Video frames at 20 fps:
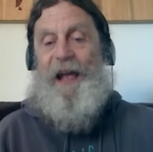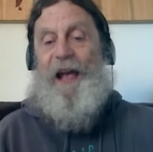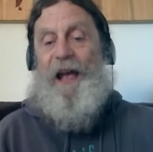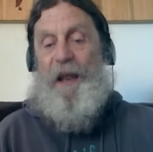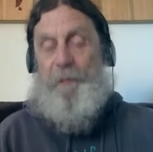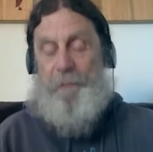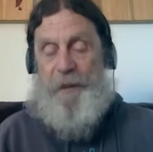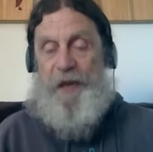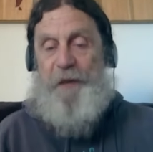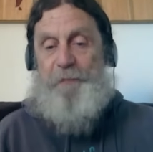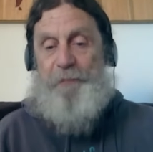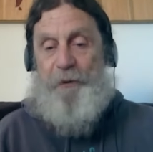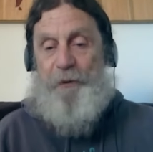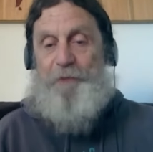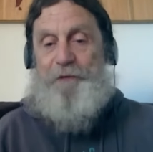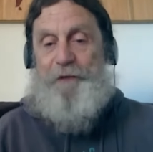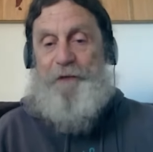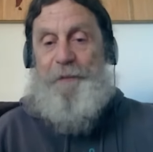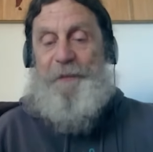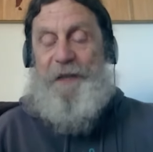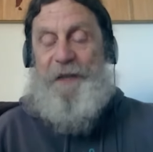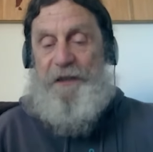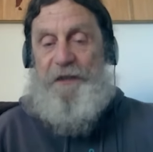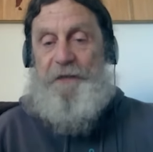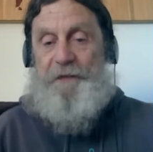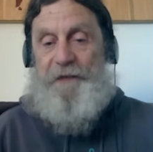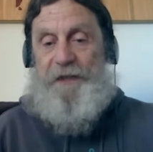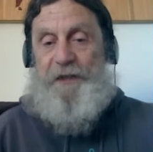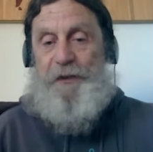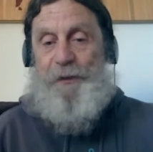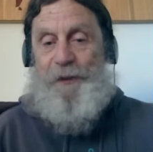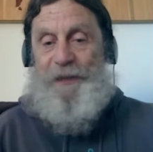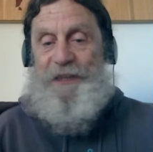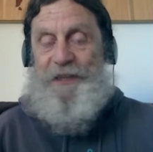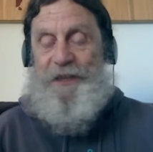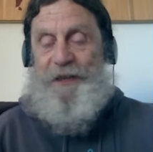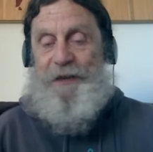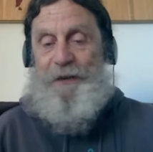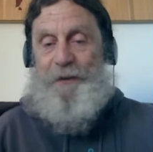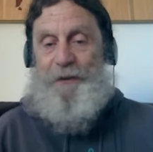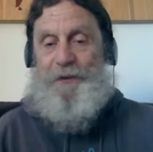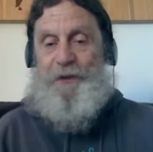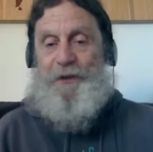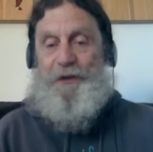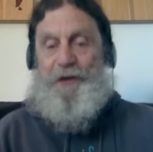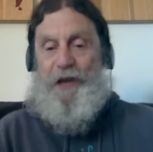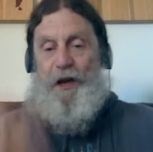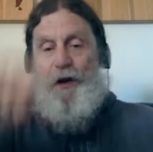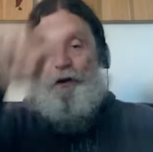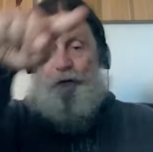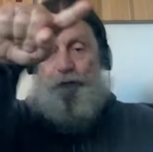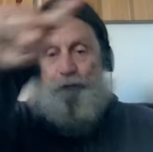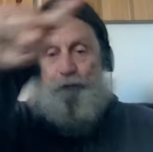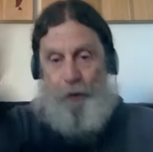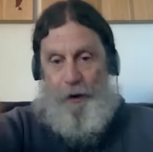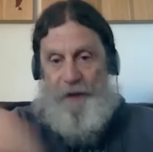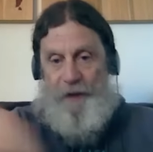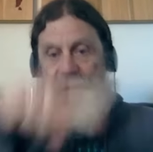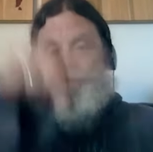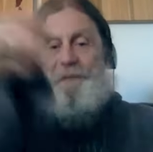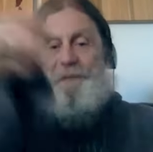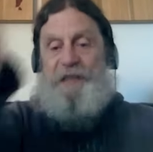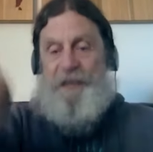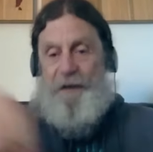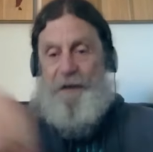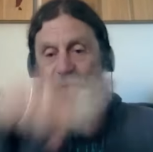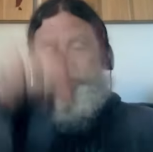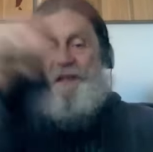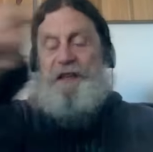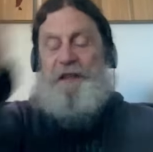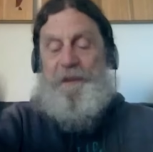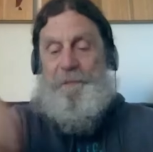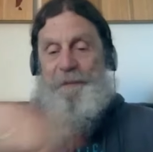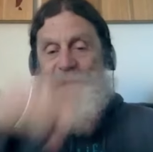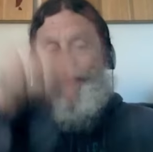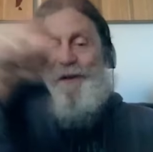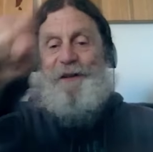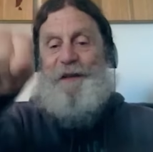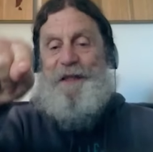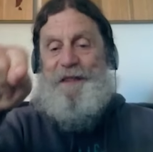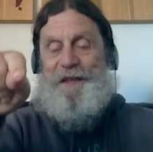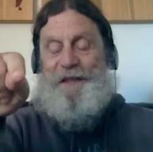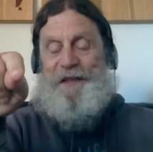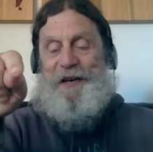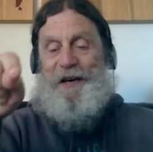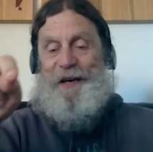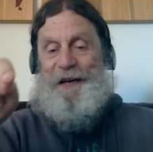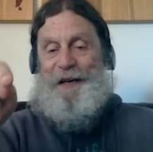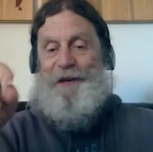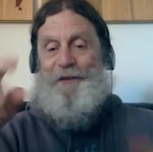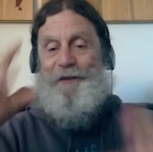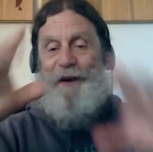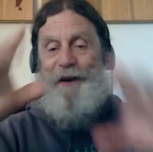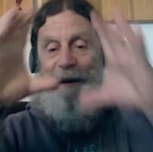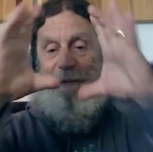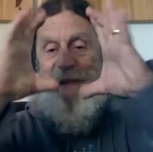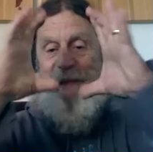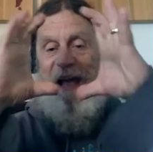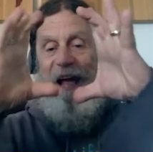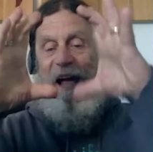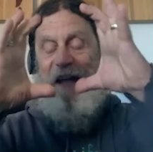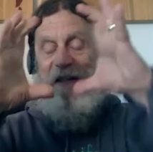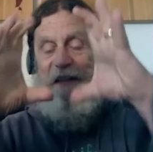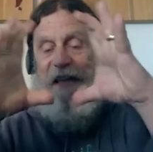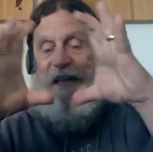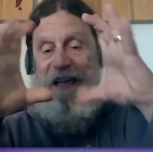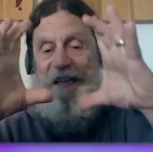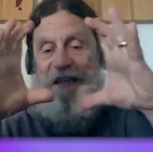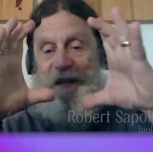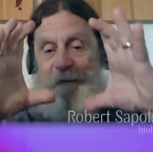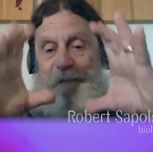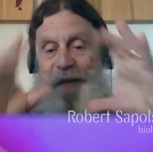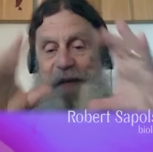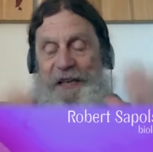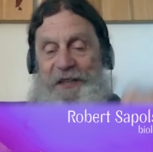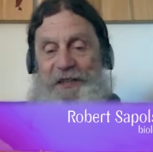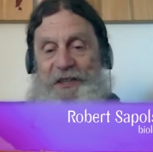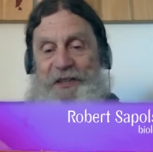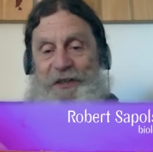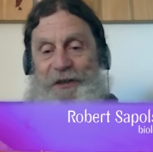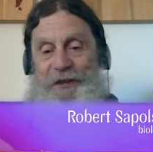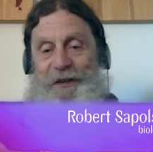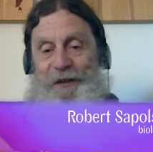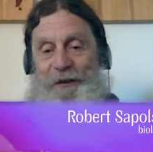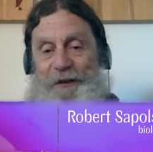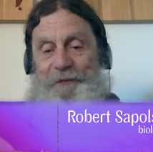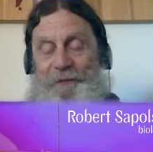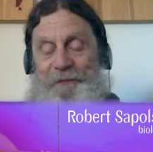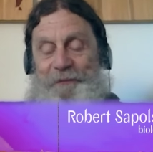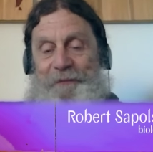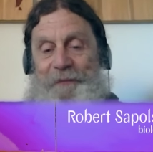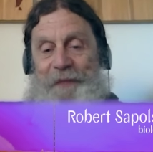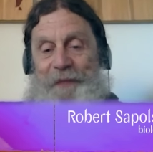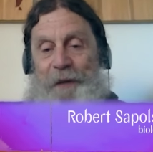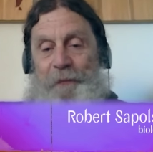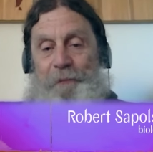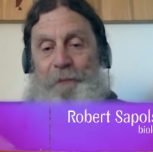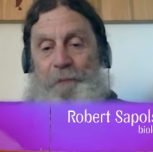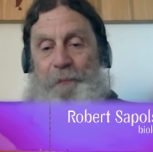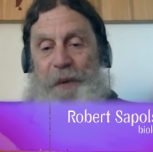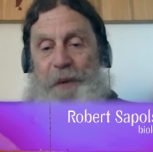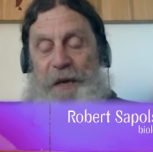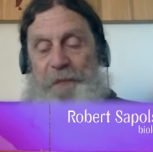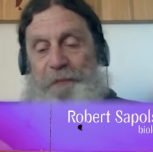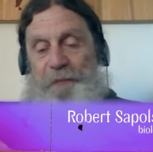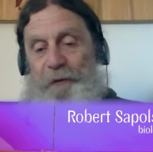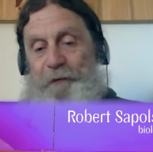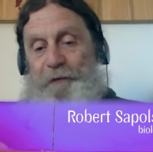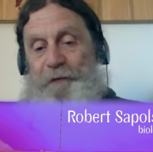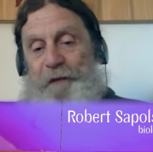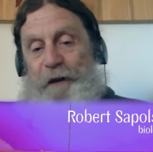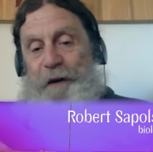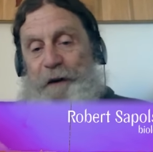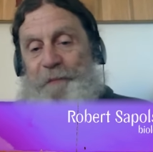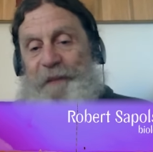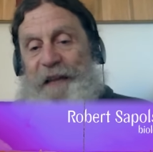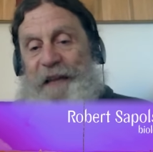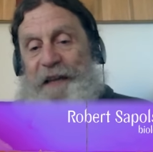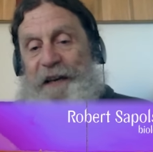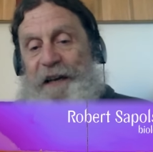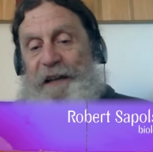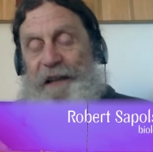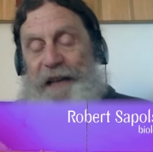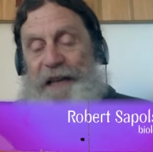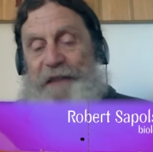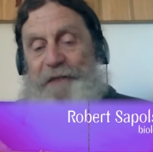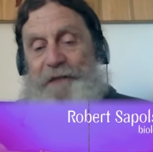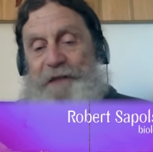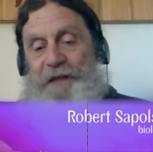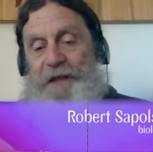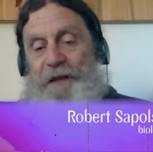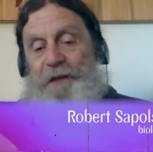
and people from individualist cultures draw themselves in the middle of the diagram and they get the biggest circle. People from like collectivist